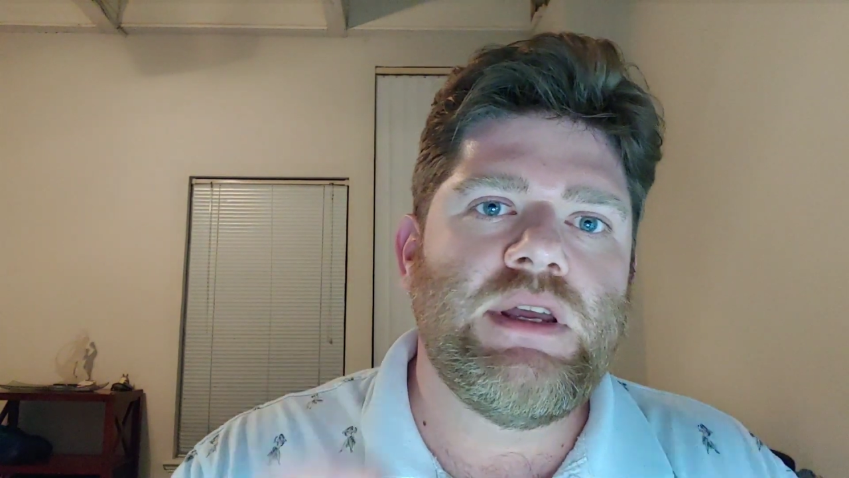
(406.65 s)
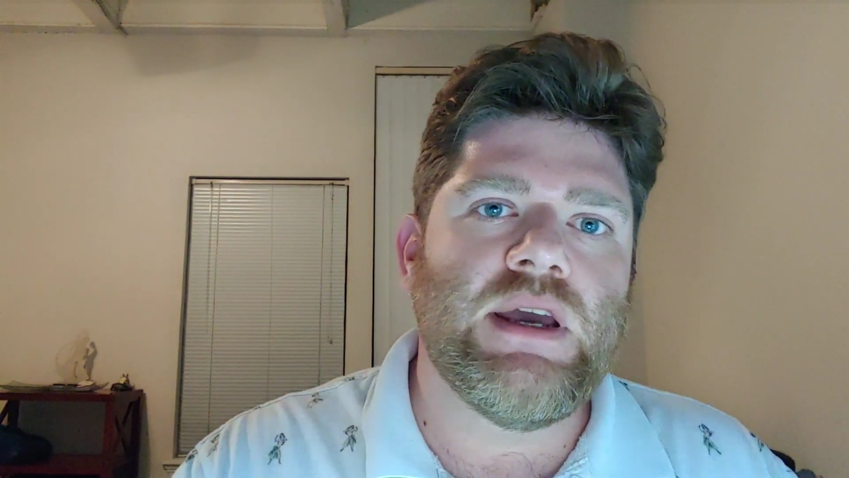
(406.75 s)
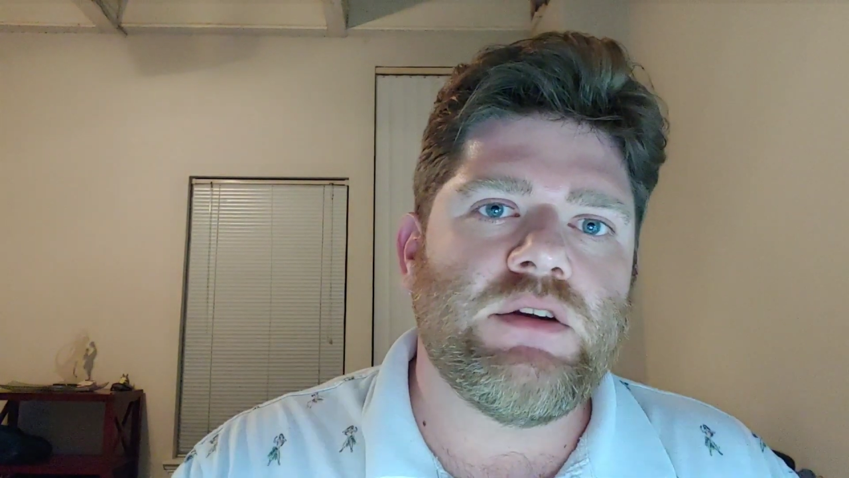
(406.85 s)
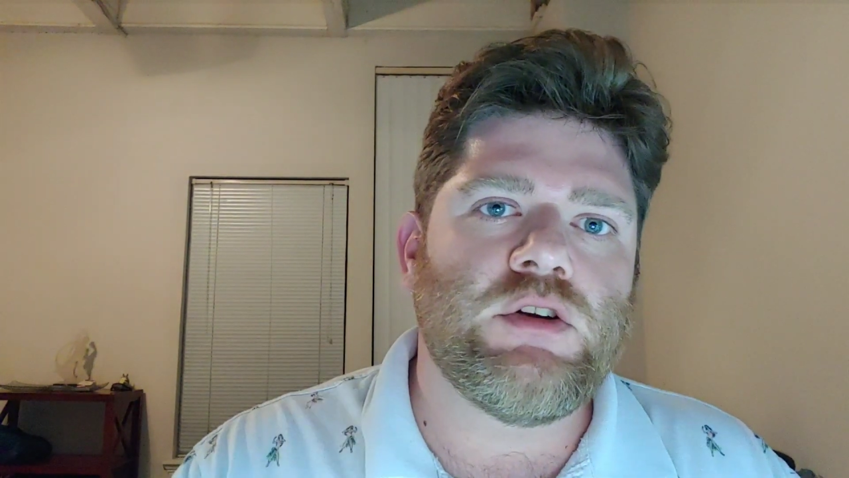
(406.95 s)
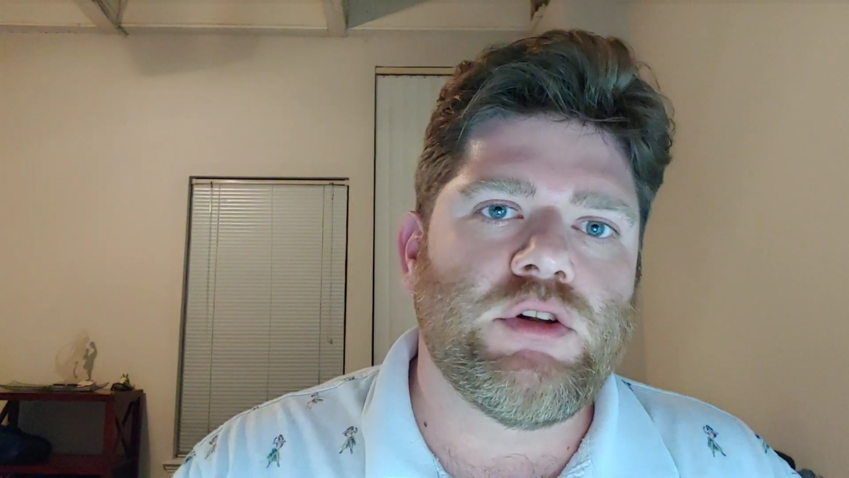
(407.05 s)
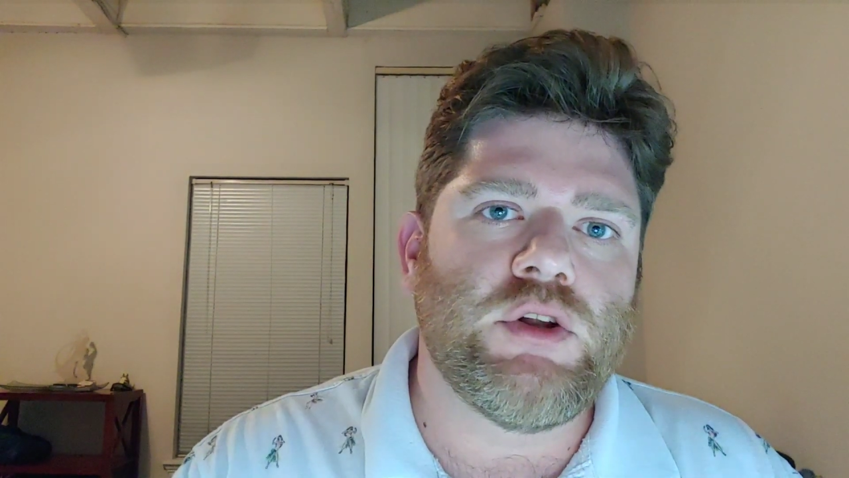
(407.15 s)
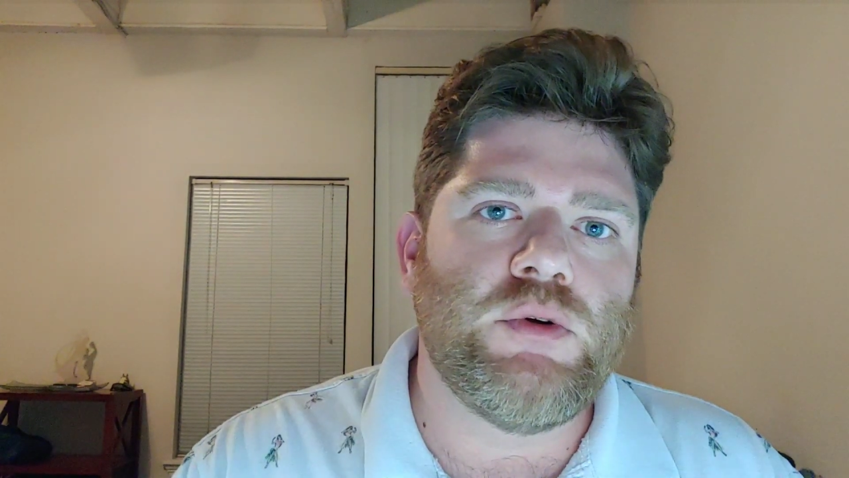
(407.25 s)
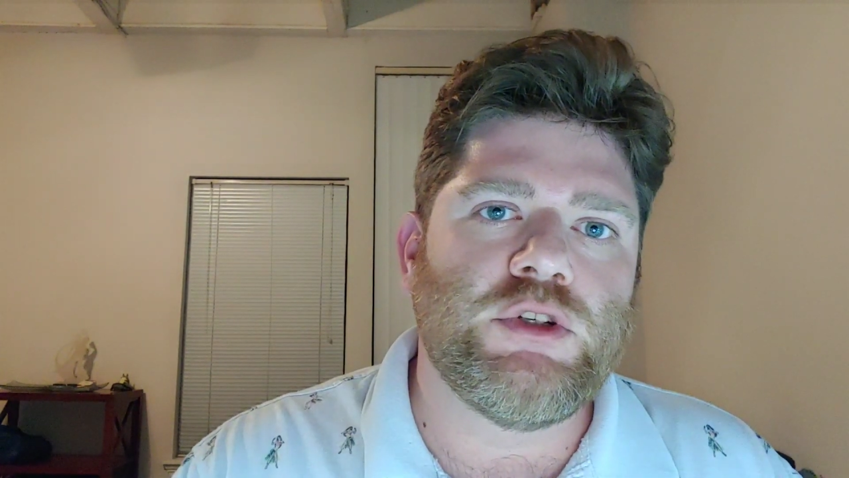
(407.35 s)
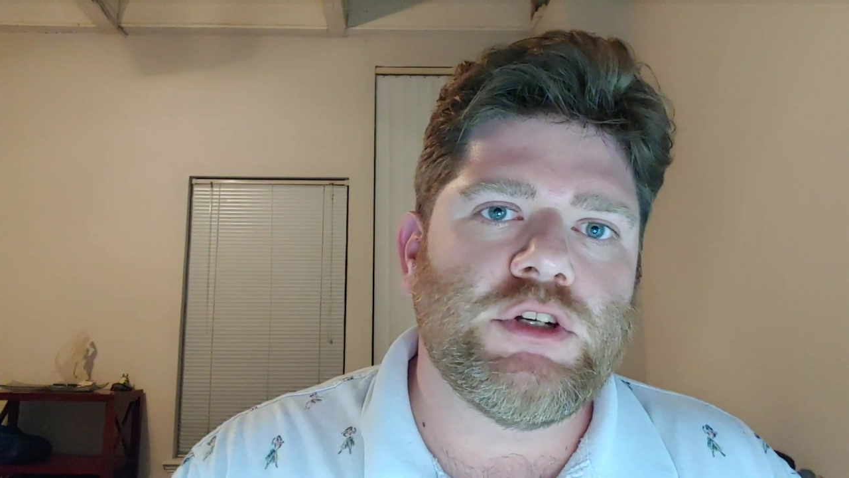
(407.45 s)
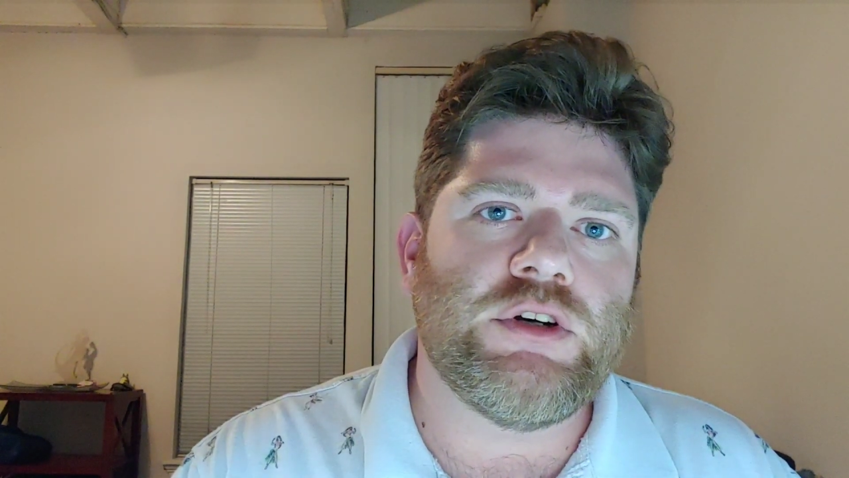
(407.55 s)
get
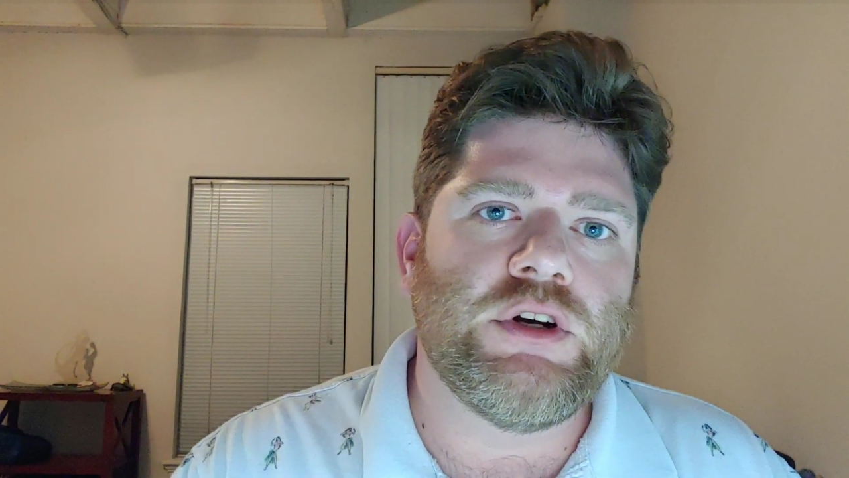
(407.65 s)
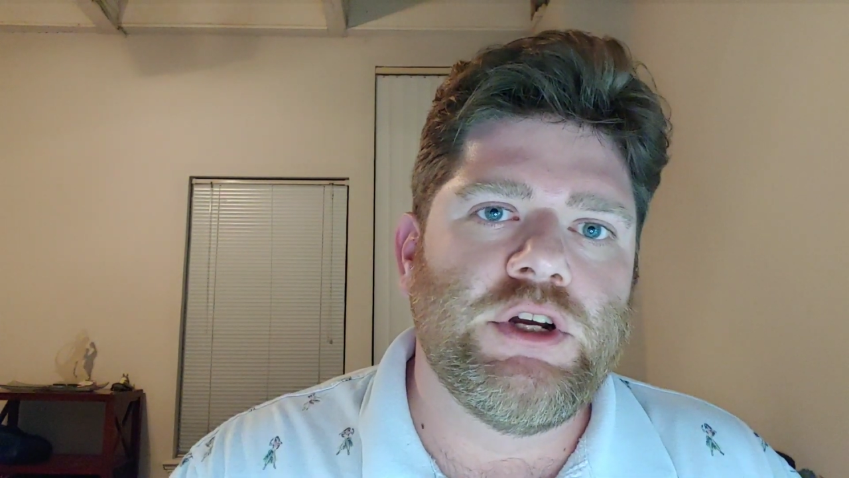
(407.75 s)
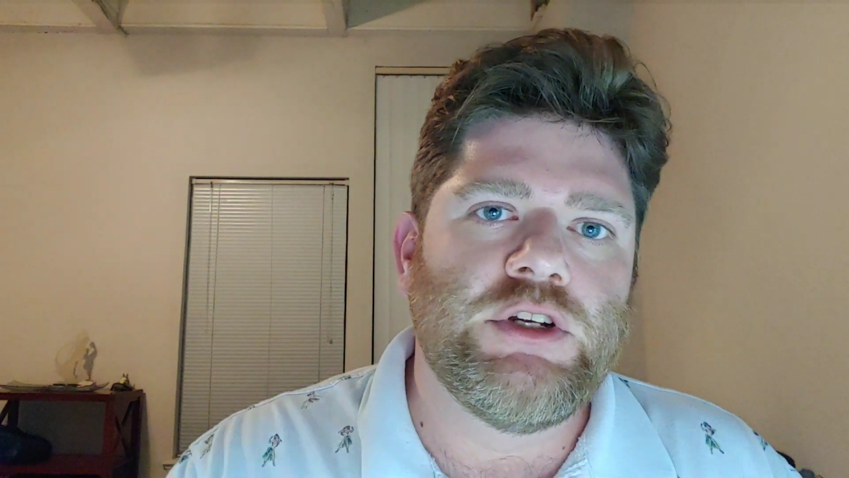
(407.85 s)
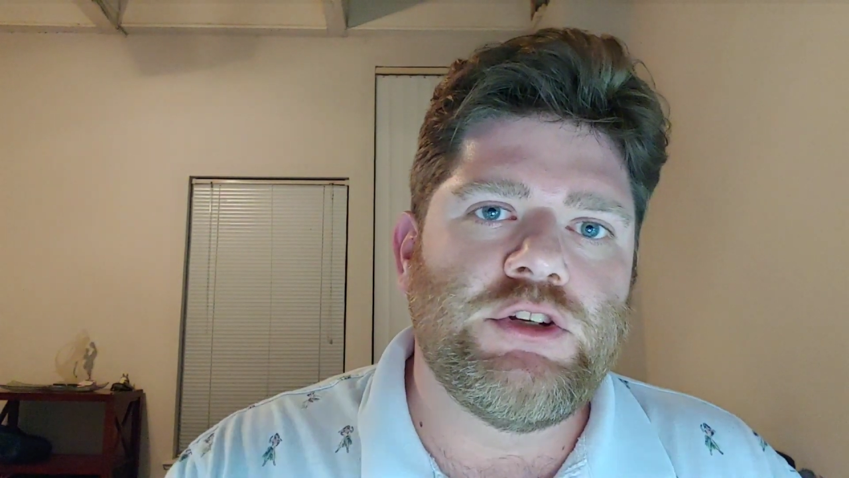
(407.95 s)
closer